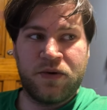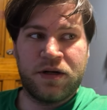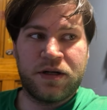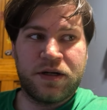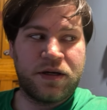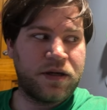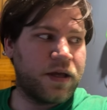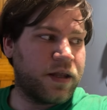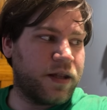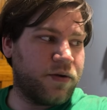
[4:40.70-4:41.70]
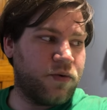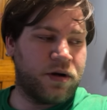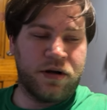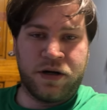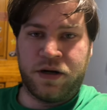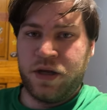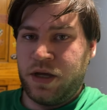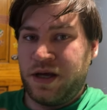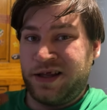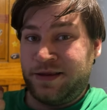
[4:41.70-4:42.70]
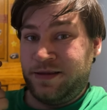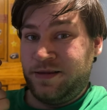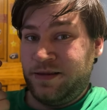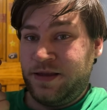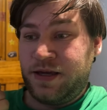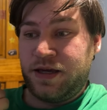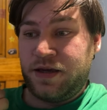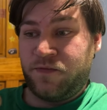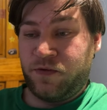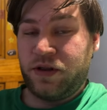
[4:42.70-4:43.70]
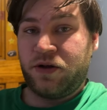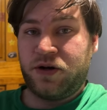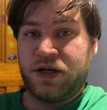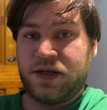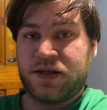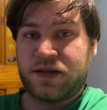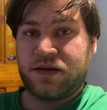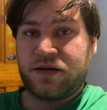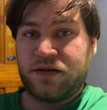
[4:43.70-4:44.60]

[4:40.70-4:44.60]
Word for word: work, and they were the freeloader disc,